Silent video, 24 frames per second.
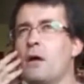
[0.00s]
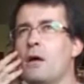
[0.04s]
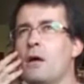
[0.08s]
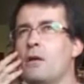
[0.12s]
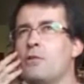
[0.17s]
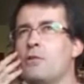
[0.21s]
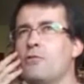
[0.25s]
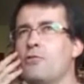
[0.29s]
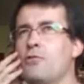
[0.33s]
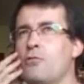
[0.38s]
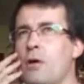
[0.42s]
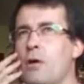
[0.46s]

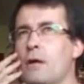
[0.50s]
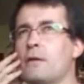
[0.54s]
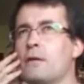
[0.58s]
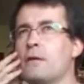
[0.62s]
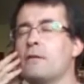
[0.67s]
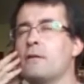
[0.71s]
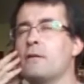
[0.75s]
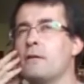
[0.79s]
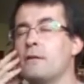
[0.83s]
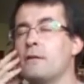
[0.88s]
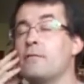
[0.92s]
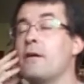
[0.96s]

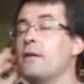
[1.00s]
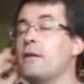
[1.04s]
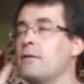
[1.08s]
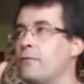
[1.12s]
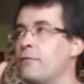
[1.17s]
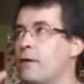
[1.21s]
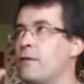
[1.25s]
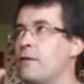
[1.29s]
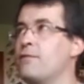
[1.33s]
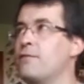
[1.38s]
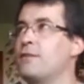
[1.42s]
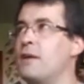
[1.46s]

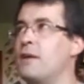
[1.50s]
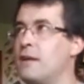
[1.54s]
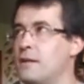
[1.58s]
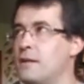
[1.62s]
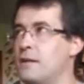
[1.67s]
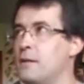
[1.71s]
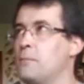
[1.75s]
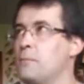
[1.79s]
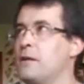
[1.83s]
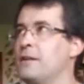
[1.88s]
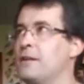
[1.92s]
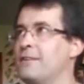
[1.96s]
225
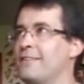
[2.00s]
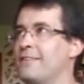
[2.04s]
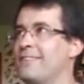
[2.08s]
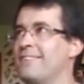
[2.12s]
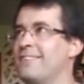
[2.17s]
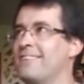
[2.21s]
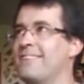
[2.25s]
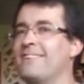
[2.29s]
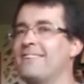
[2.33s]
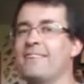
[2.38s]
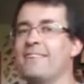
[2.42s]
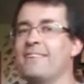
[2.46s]
centimeters,
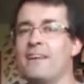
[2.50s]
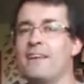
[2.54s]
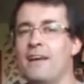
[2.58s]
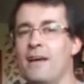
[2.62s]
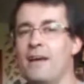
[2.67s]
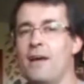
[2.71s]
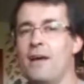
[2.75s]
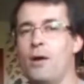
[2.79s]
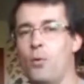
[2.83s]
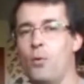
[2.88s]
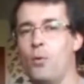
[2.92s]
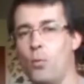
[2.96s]
and
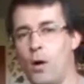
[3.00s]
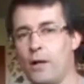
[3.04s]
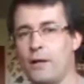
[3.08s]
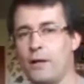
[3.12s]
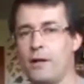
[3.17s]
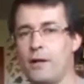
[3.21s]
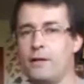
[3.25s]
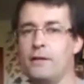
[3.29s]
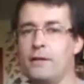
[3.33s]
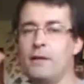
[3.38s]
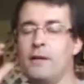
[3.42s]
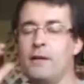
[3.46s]

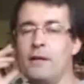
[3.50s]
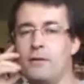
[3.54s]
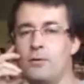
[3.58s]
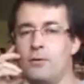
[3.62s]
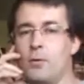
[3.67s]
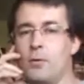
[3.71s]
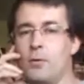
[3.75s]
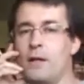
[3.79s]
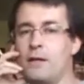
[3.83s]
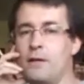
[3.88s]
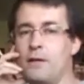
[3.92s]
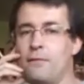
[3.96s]

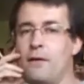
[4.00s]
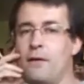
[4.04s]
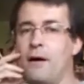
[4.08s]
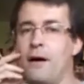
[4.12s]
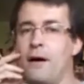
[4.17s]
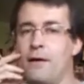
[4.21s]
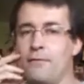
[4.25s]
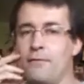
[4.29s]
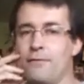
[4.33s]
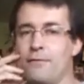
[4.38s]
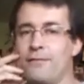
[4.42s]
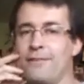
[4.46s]

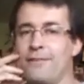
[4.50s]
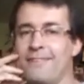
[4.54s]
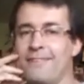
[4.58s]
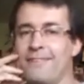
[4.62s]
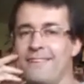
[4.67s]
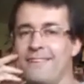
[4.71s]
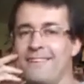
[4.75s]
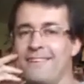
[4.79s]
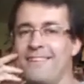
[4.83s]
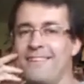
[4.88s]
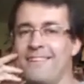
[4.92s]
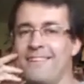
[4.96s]
125
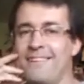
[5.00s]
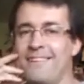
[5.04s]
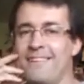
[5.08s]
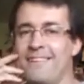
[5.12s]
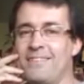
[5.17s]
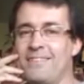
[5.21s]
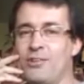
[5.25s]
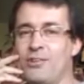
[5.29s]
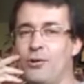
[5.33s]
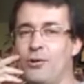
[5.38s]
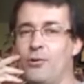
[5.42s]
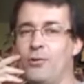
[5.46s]

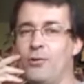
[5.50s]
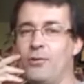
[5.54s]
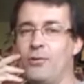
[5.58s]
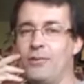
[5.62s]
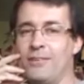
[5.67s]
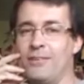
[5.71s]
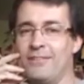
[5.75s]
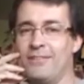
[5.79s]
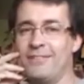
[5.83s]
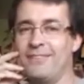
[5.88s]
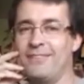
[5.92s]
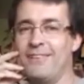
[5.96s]
tall.
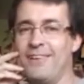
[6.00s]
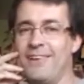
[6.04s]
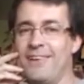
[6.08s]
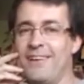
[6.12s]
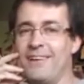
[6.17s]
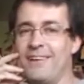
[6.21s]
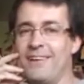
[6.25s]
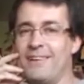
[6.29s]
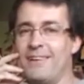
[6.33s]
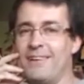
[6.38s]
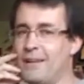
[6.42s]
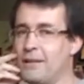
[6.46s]

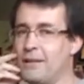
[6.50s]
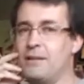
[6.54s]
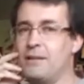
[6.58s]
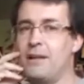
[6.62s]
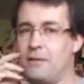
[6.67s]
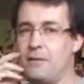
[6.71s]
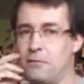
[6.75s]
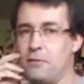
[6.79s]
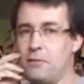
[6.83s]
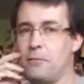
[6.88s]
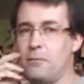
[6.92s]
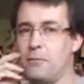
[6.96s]

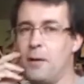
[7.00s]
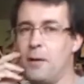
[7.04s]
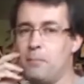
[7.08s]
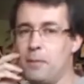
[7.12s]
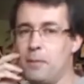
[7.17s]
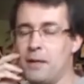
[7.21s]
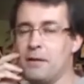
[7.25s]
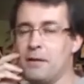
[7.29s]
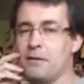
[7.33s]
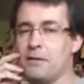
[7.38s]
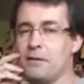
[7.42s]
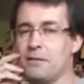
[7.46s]
That was my
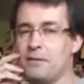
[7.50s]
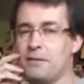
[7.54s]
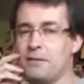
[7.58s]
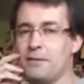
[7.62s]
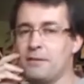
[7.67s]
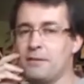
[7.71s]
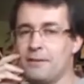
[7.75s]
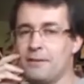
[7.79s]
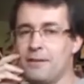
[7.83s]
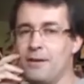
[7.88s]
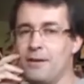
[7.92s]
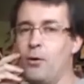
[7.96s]

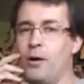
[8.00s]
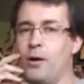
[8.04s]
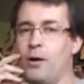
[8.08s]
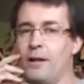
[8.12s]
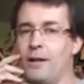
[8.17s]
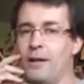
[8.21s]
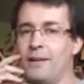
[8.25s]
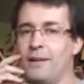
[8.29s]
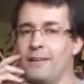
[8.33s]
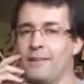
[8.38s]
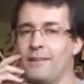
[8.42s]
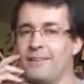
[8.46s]
biggest
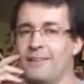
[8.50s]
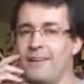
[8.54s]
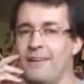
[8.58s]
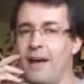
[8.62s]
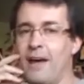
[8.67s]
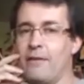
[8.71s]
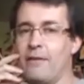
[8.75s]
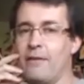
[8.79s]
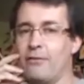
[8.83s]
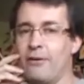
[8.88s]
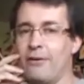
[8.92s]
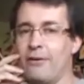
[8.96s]
oil
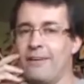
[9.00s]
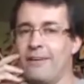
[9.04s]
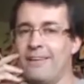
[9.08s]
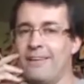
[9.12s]
ever.